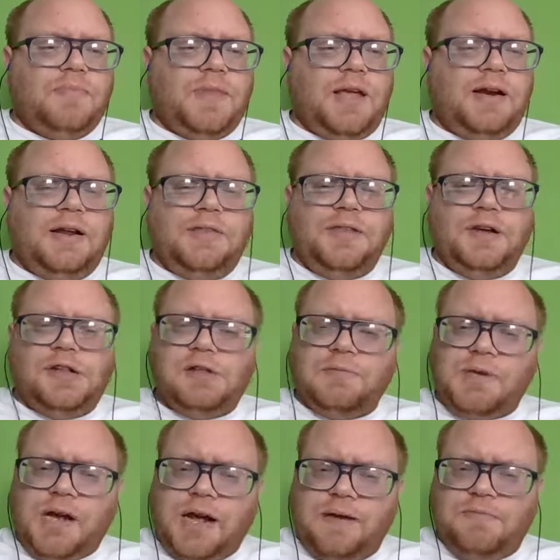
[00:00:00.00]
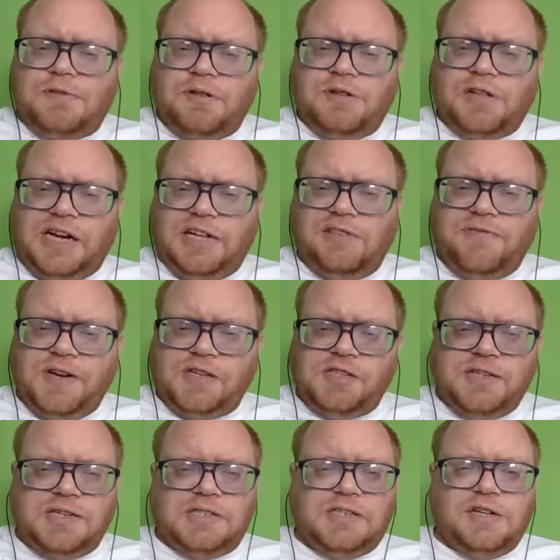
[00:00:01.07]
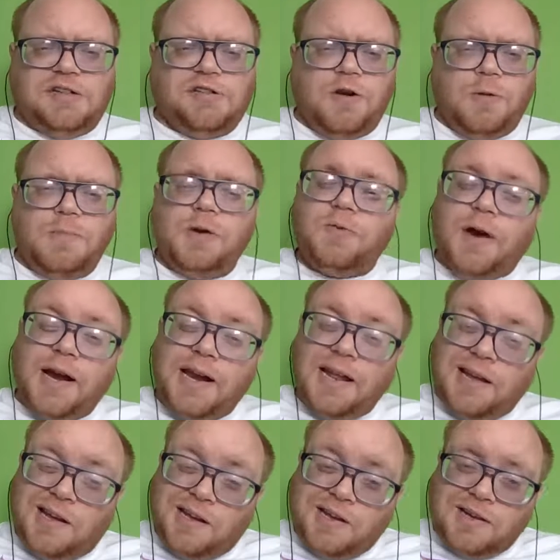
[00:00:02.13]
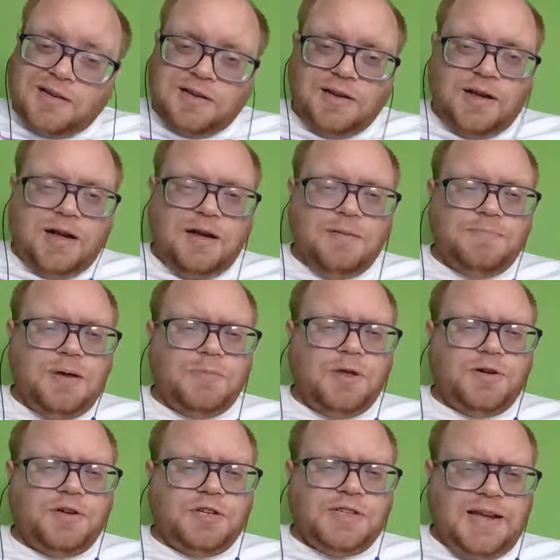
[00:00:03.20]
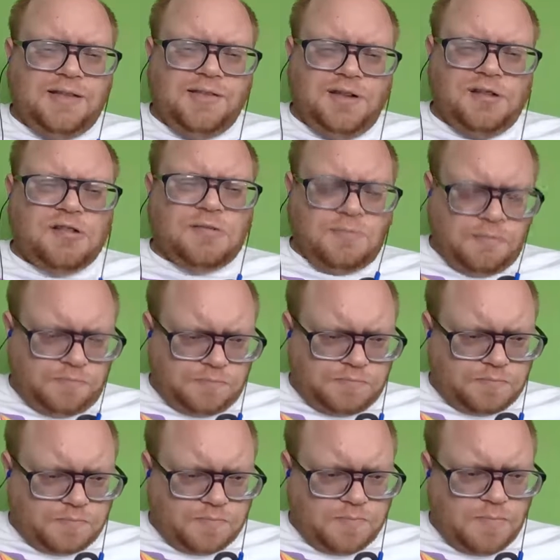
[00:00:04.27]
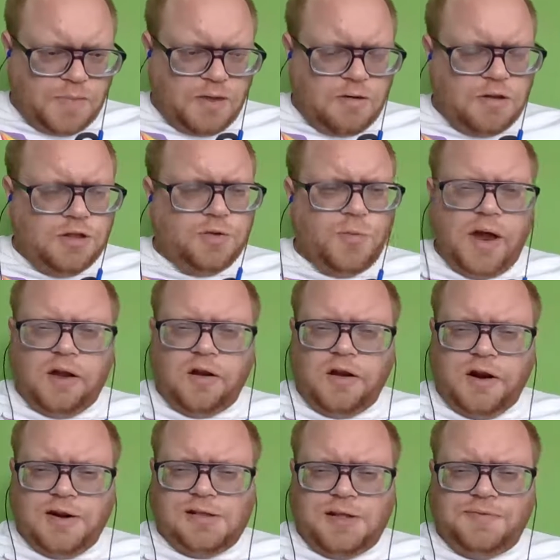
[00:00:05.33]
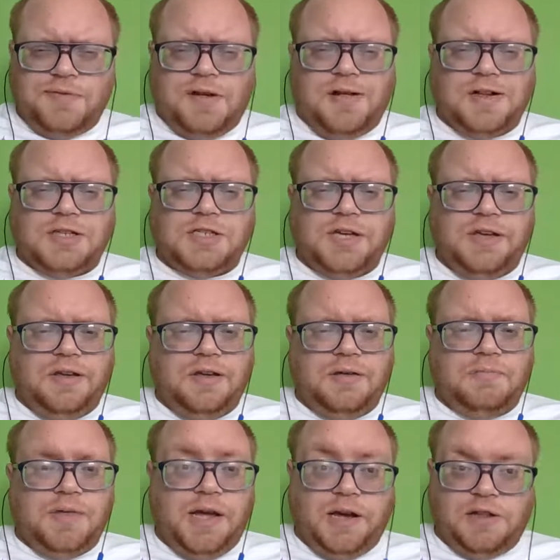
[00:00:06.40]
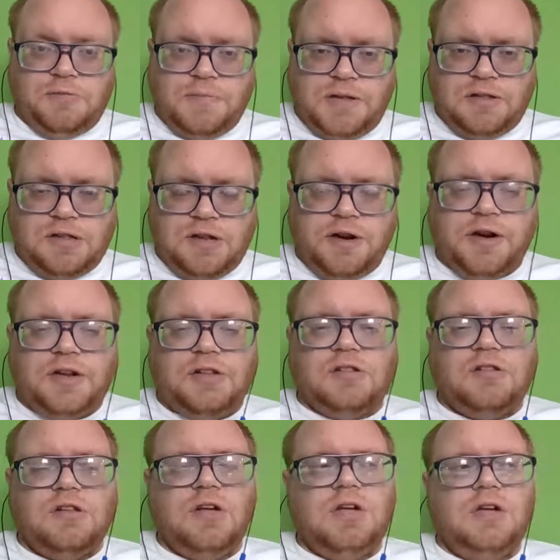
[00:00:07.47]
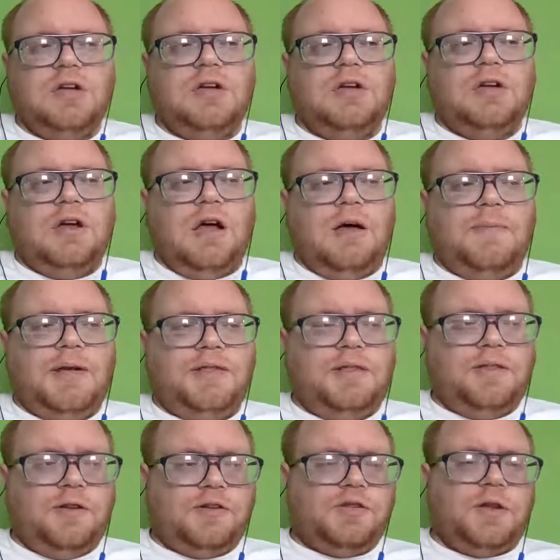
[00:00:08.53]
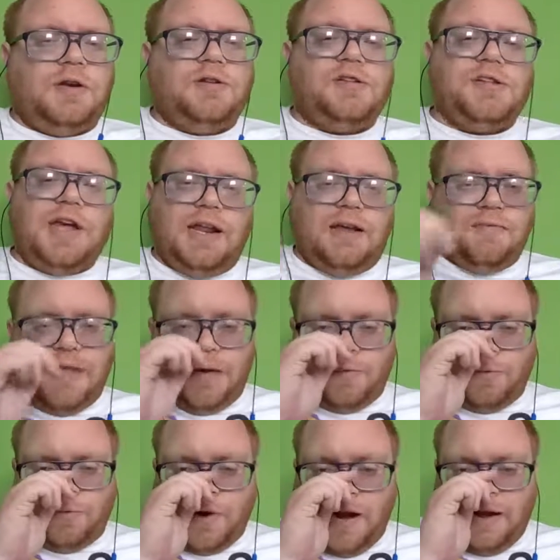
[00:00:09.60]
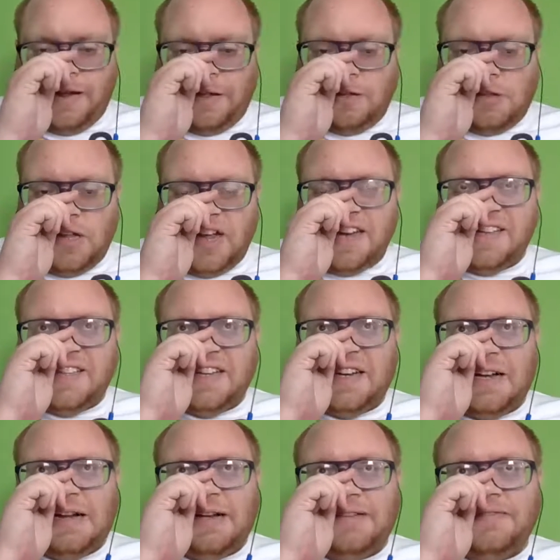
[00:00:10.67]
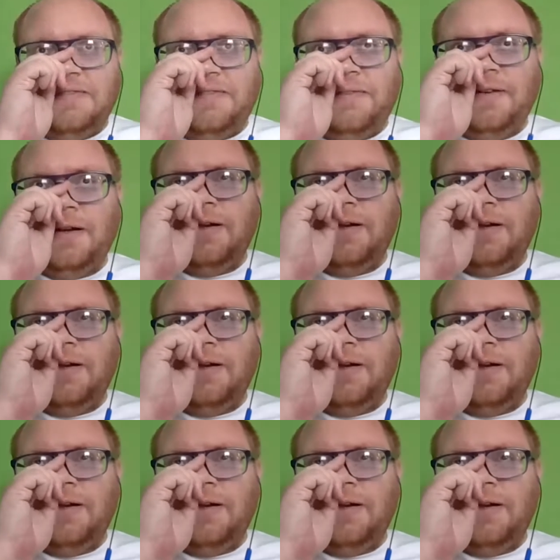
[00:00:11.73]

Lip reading: I think sometimes in science fiction and dystopian writing, people understand this. The Wild Cards anthology, the X-Men series. I think there's an understanding of that when writing. Is the idea of